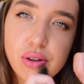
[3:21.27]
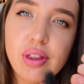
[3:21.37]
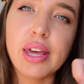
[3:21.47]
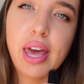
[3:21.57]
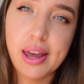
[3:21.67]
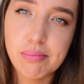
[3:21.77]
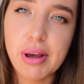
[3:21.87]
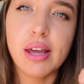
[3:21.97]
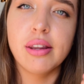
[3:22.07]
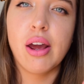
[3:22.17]
they can
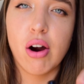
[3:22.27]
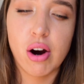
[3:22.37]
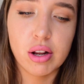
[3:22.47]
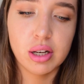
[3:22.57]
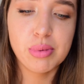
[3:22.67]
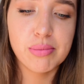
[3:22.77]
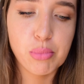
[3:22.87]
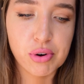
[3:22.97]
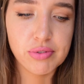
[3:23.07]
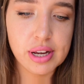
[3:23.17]
bend, they are a little bit
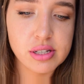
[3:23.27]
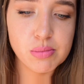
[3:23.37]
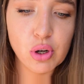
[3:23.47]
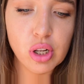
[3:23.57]
more flexible.